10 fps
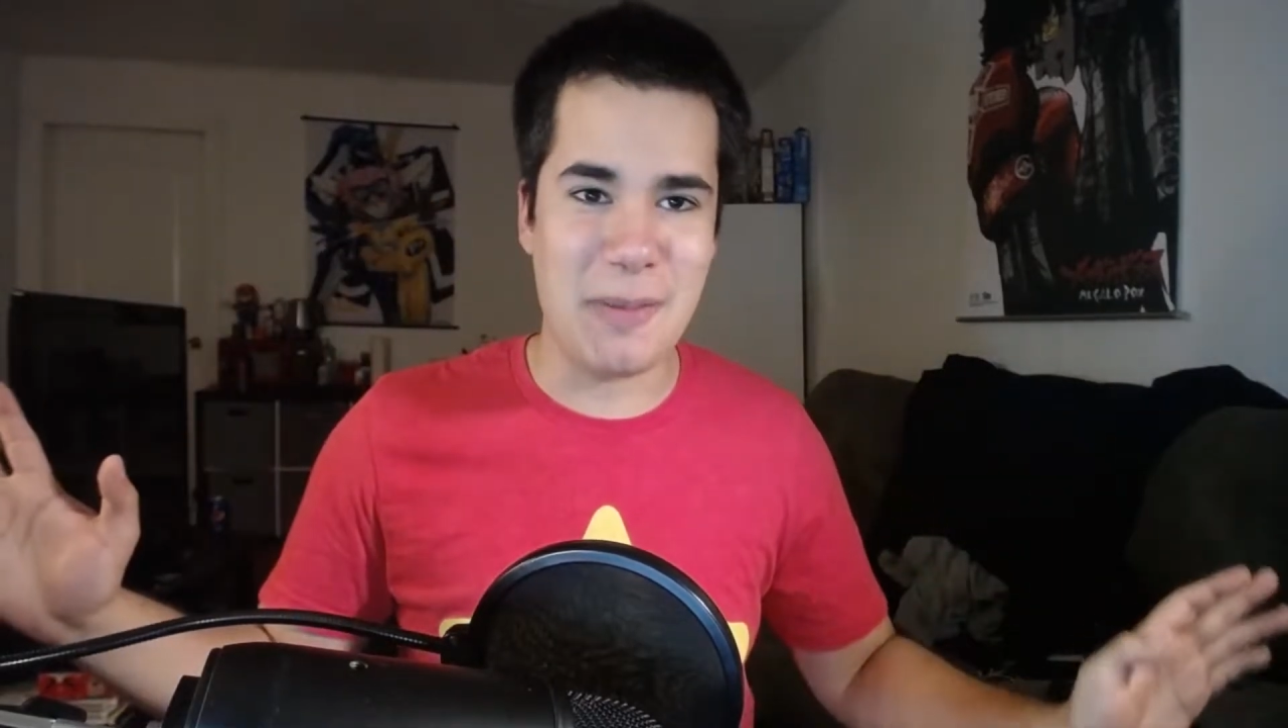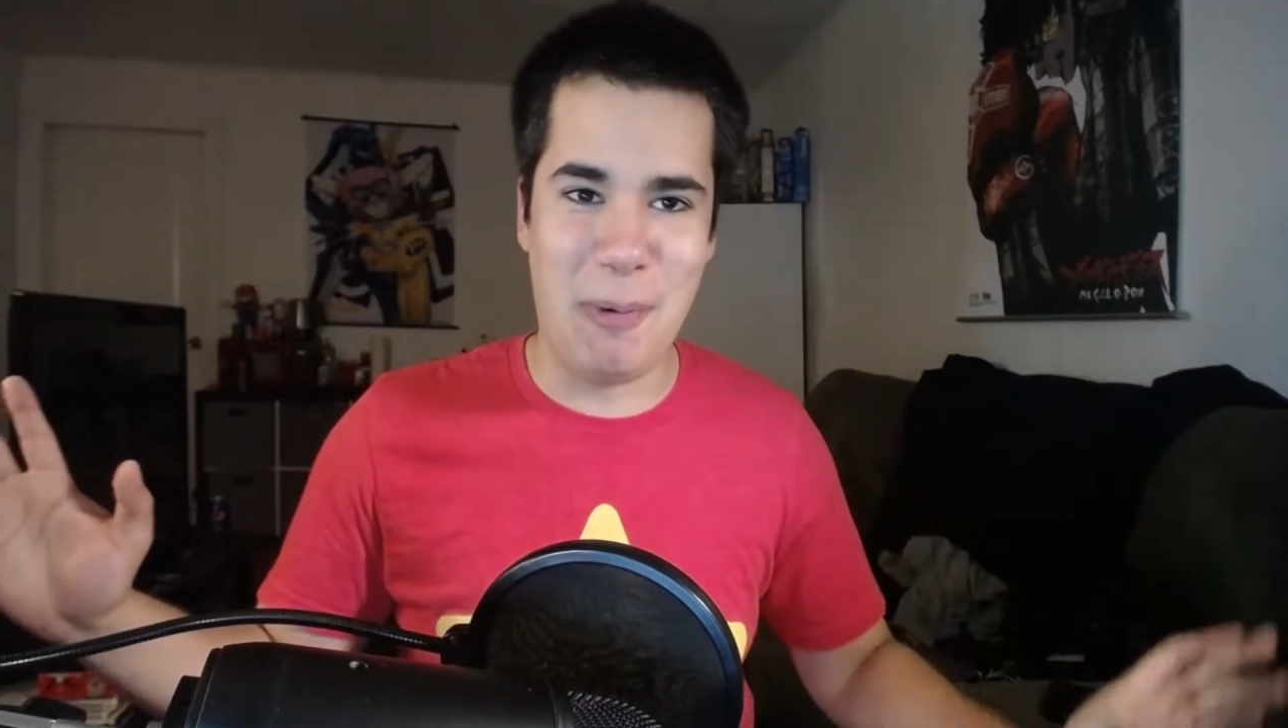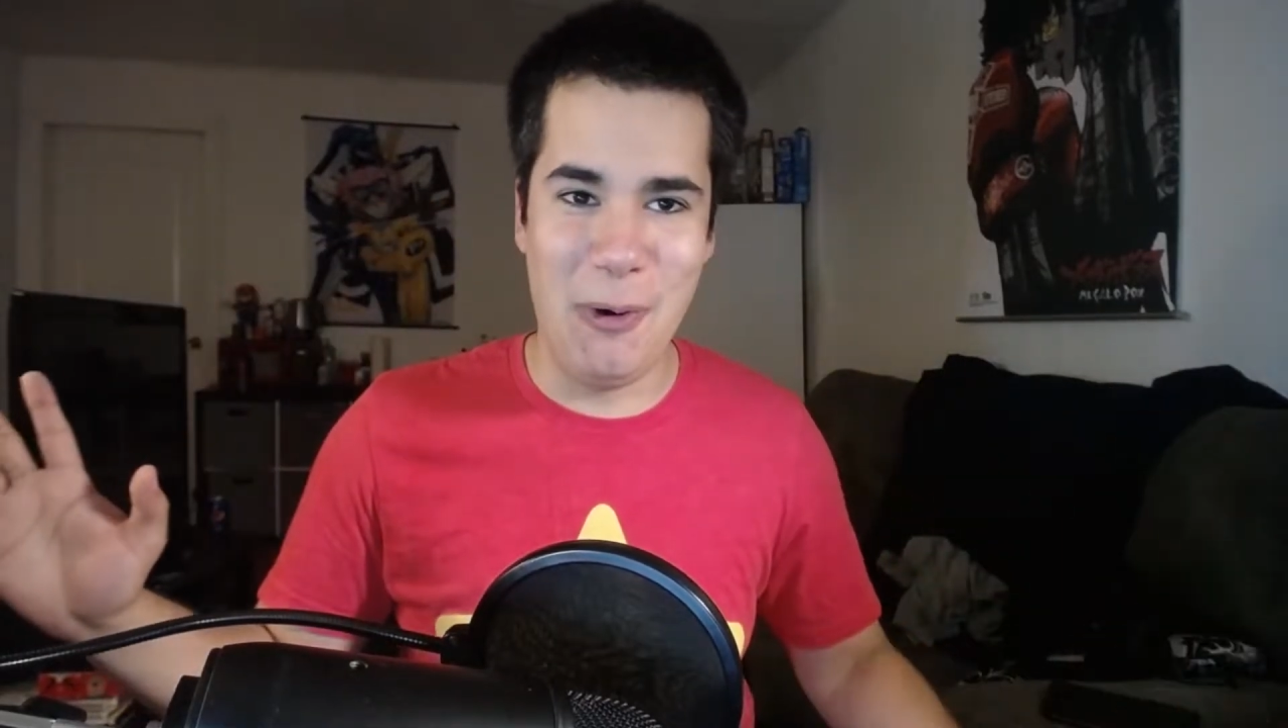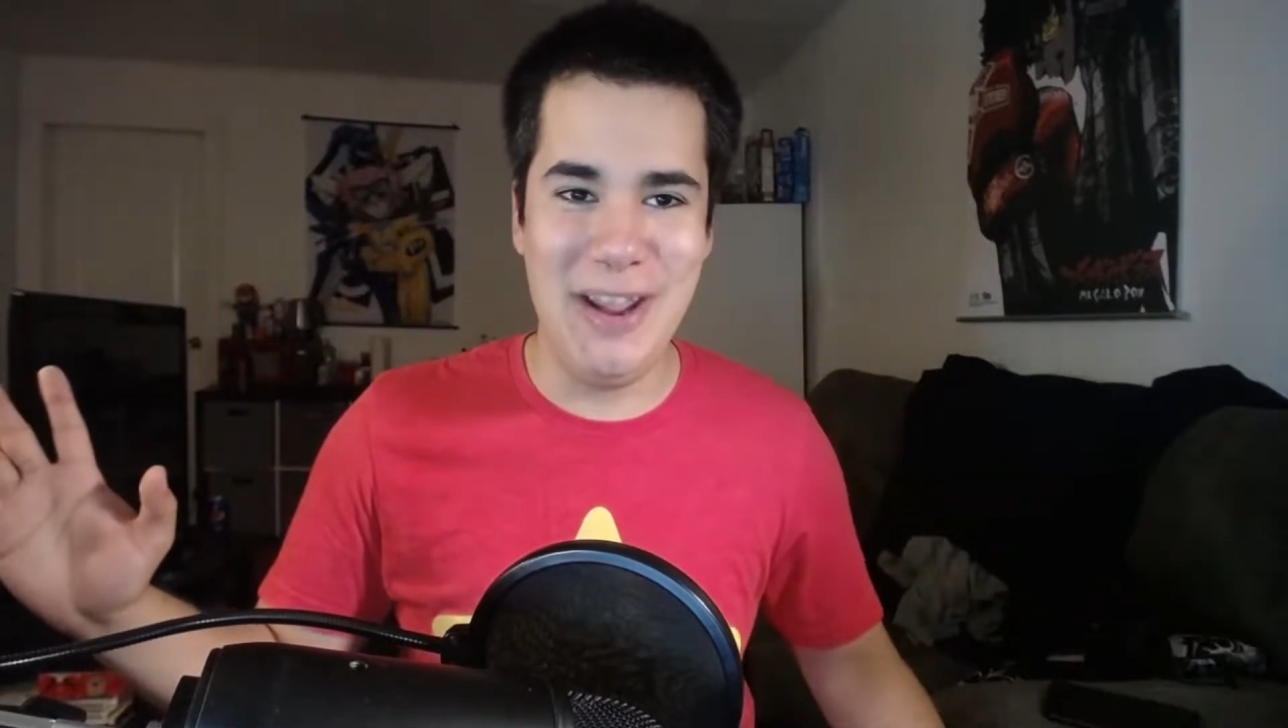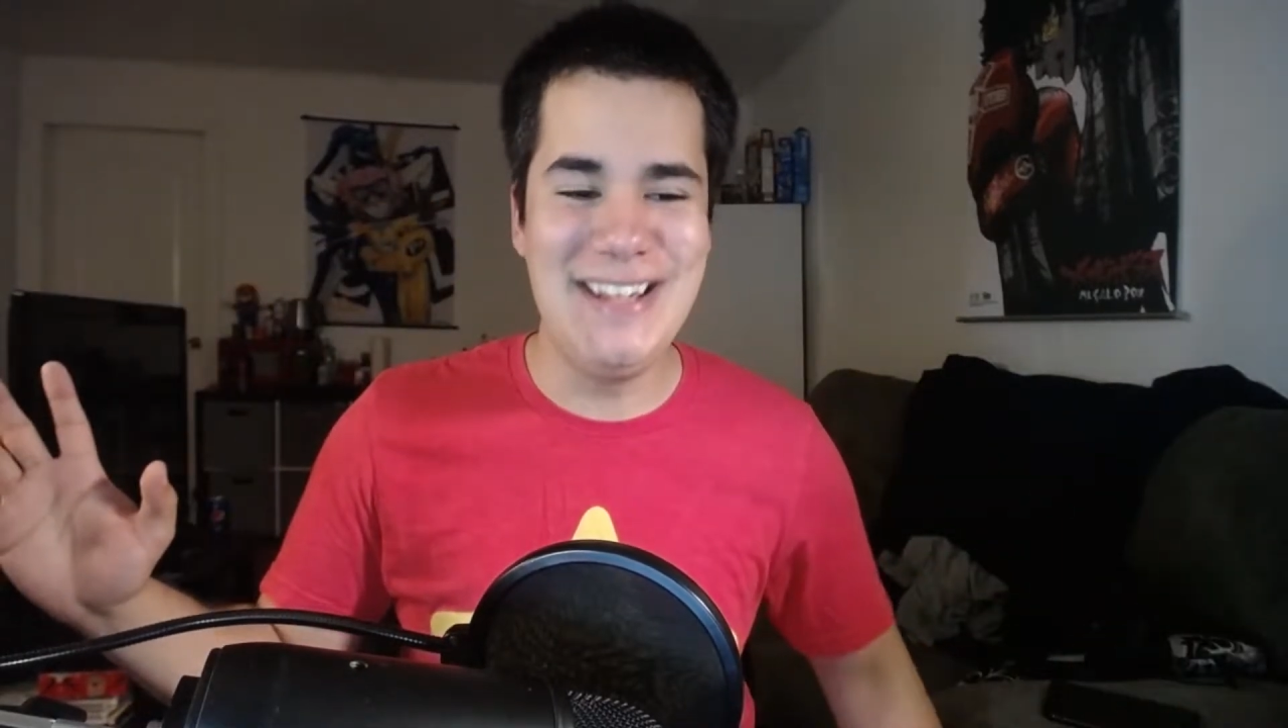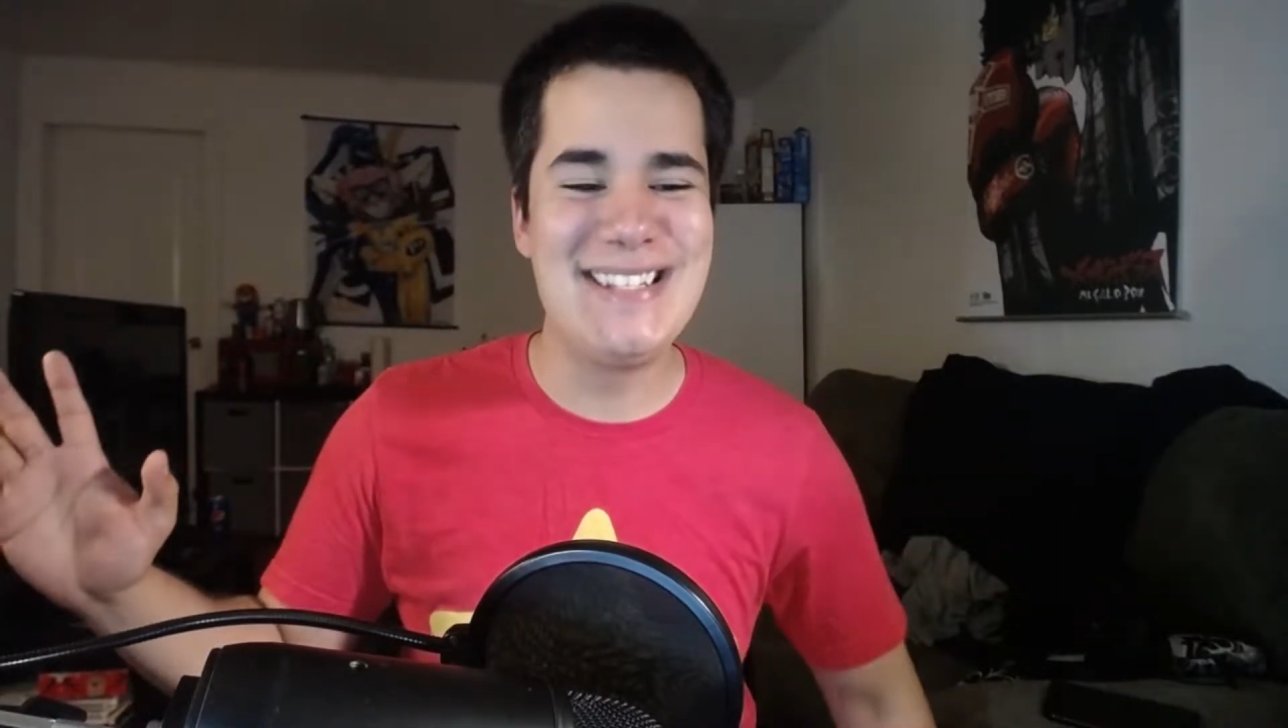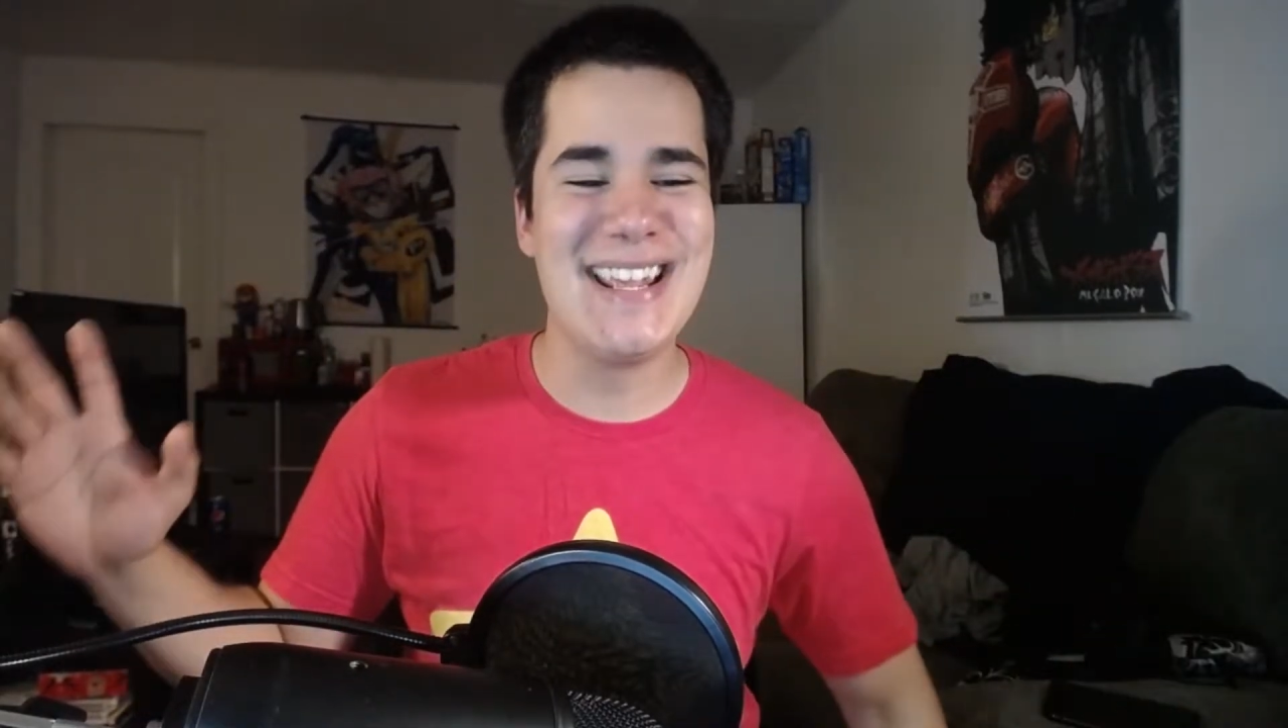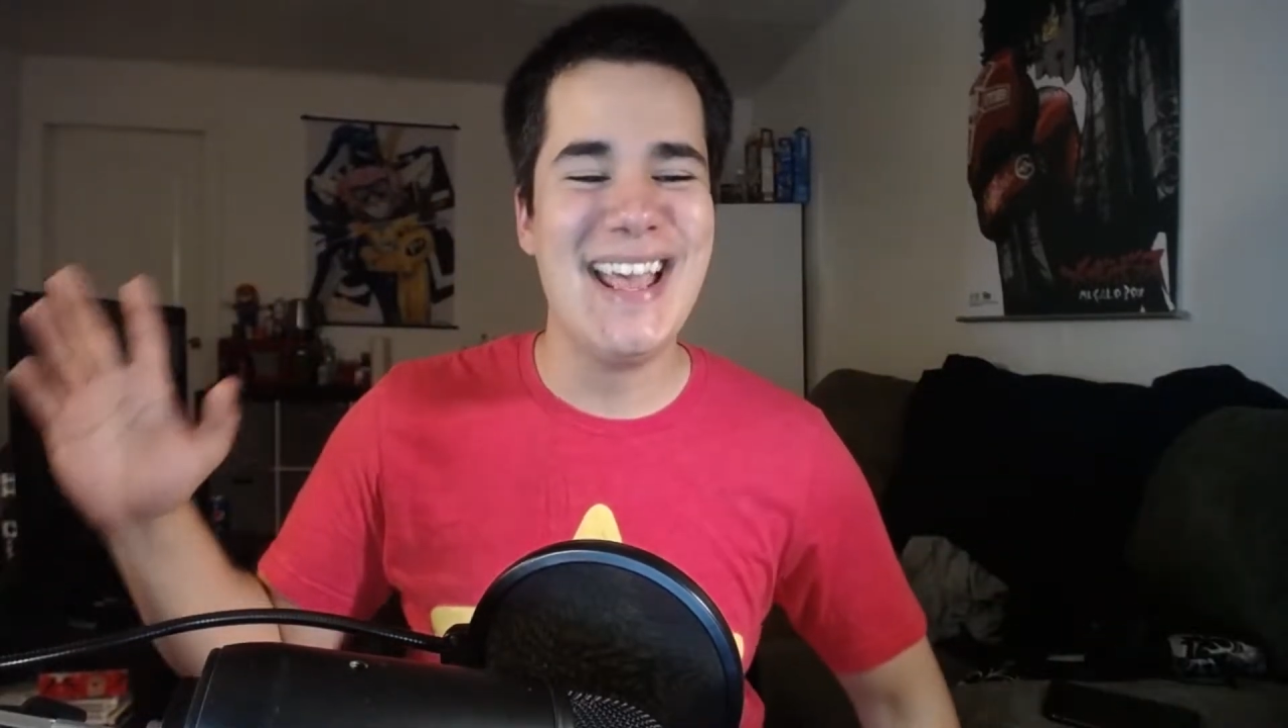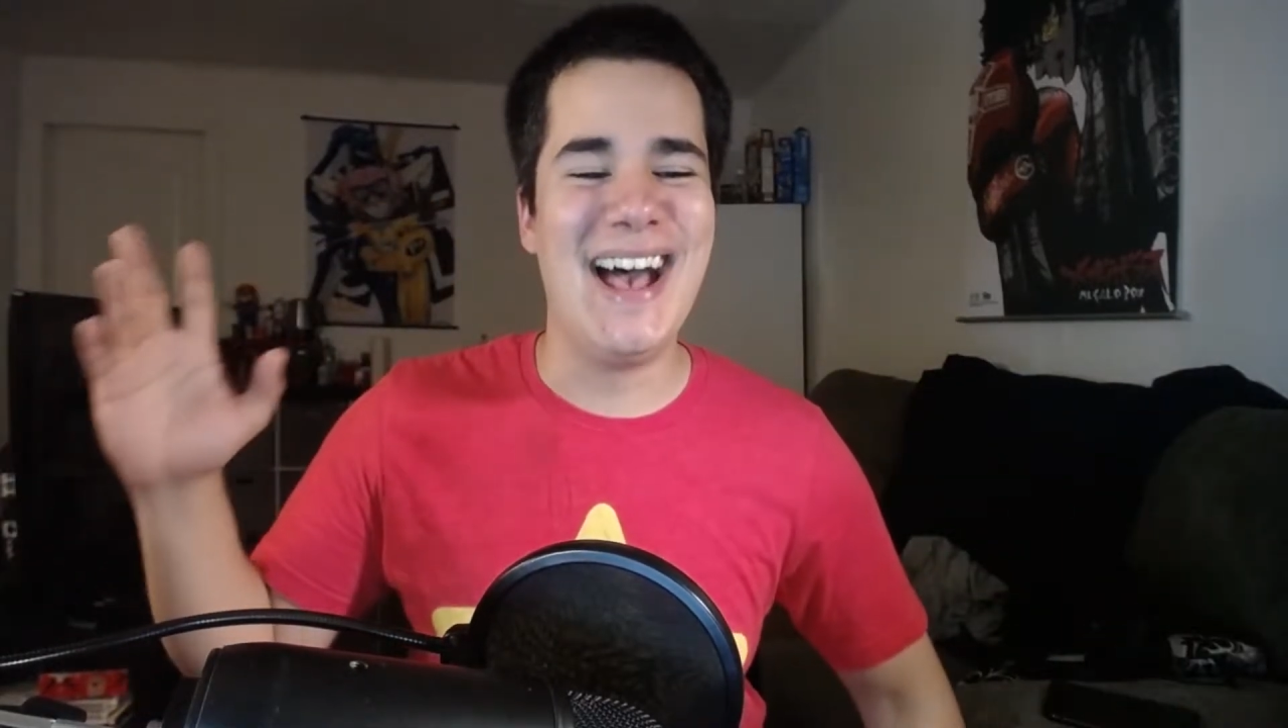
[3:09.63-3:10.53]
point.